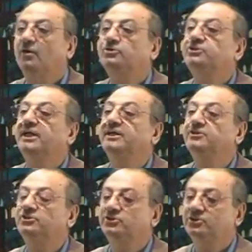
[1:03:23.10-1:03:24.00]

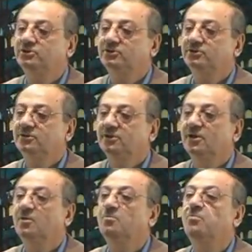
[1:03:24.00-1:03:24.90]
change,
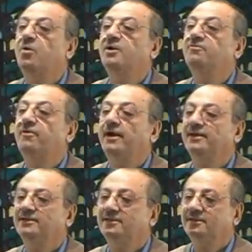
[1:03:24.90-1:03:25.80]

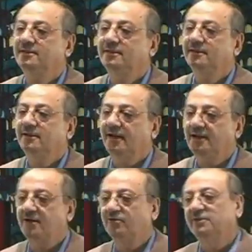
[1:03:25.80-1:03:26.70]
modified. Write
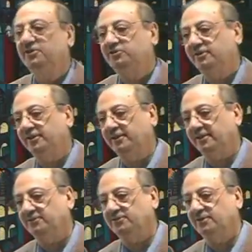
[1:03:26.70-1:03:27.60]
down these three
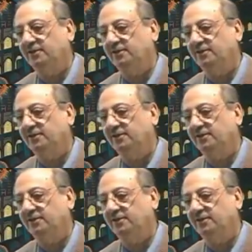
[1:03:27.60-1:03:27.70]
things.